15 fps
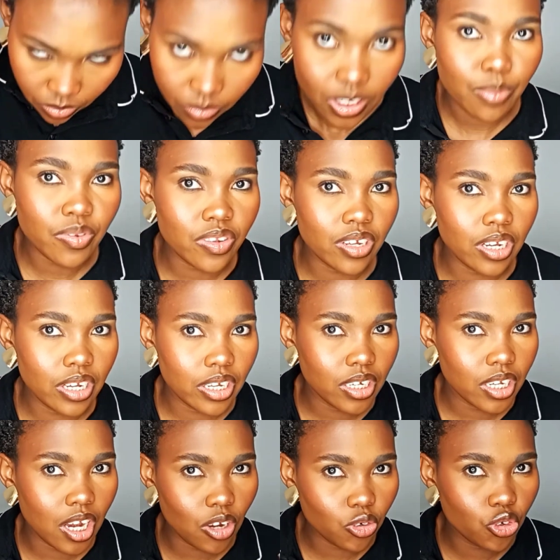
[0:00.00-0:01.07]
I'm still
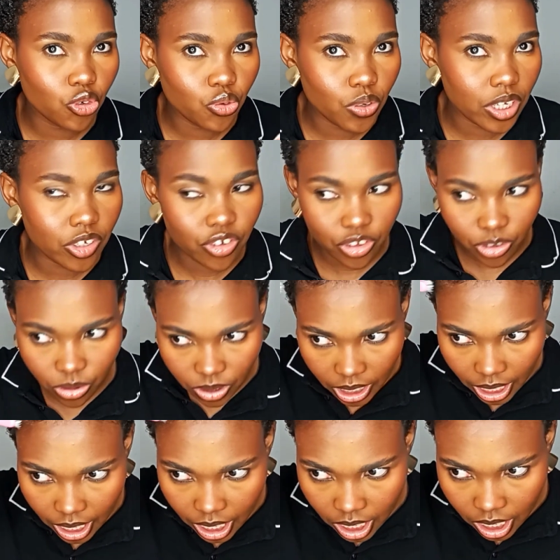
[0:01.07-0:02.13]
learning how to do edges,
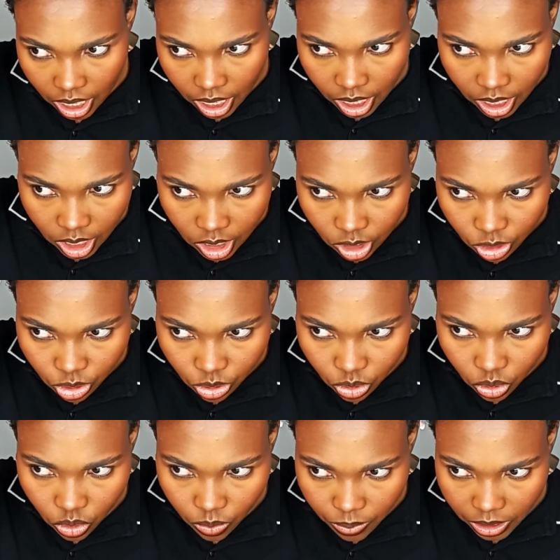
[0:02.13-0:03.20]
okay?
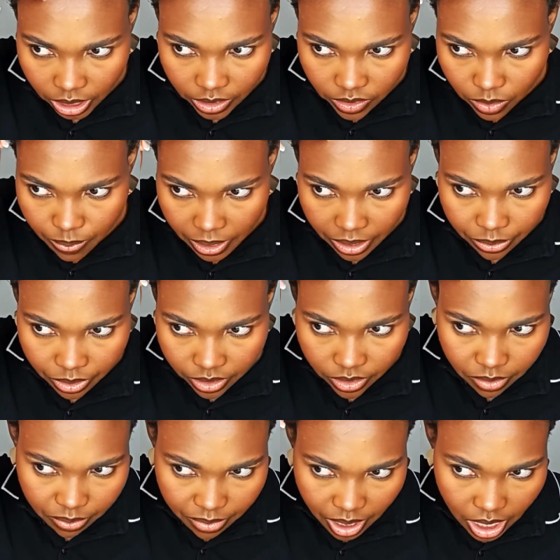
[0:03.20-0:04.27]
So please bear with
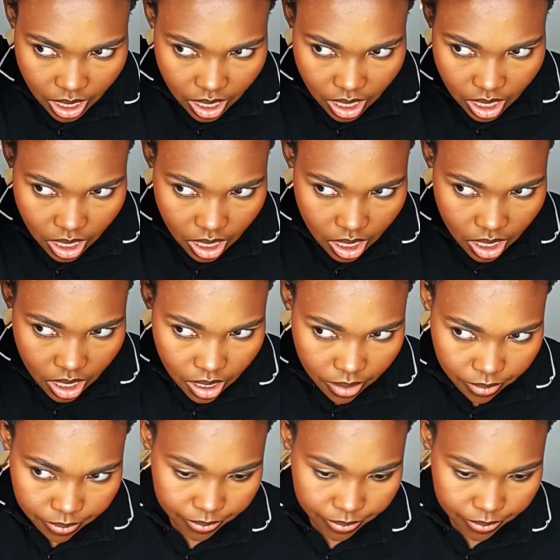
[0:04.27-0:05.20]
me.